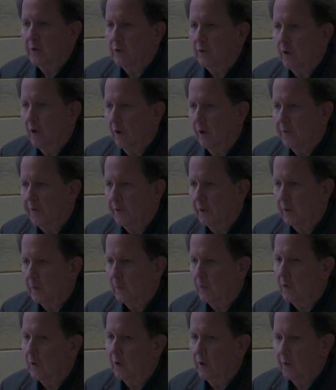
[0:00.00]
Hawthorne
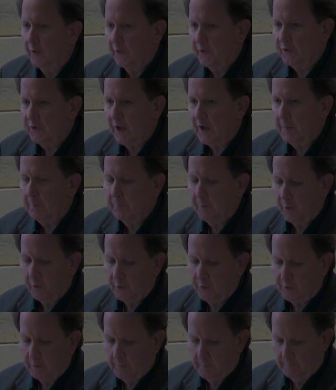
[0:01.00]
were all the same
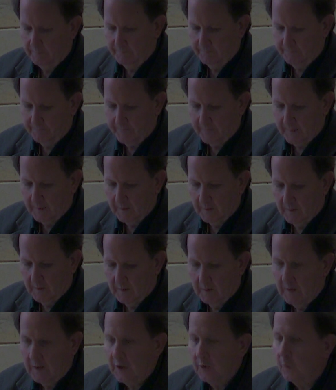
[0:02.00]
person.
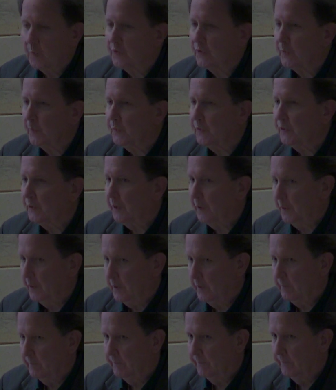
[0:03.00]
It was
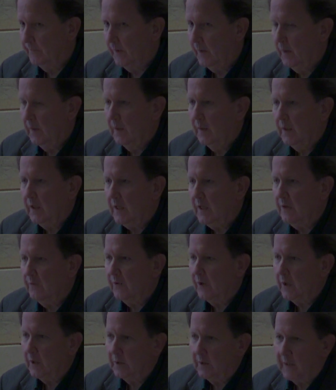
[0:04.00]
absurd. He
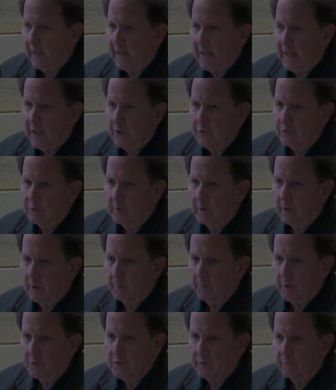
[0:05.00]
even engaged in a
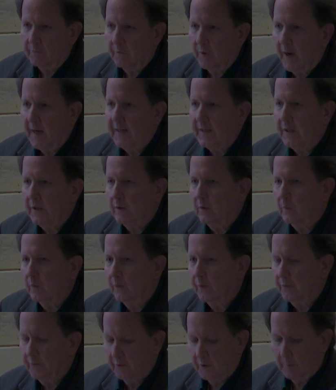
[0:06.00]
bunch of writing
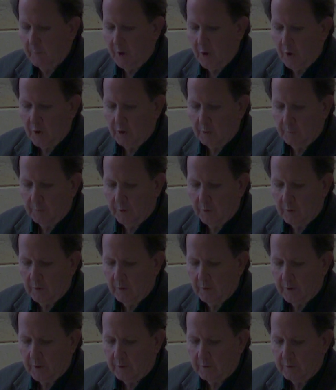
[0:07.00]
with the American book
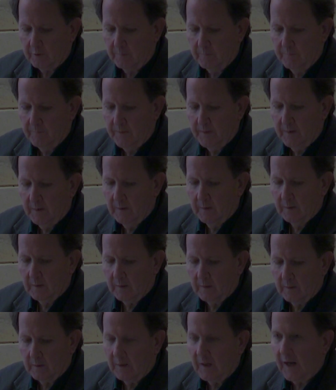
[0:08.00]
collector
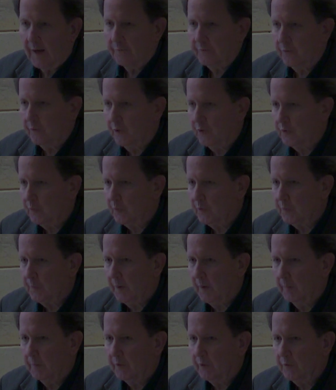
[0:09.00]
after this was
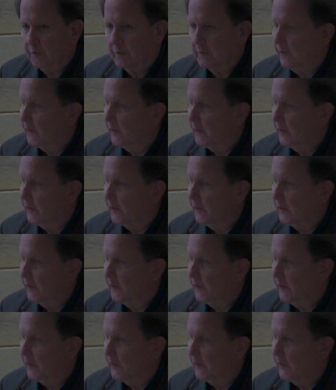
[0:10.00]
published in the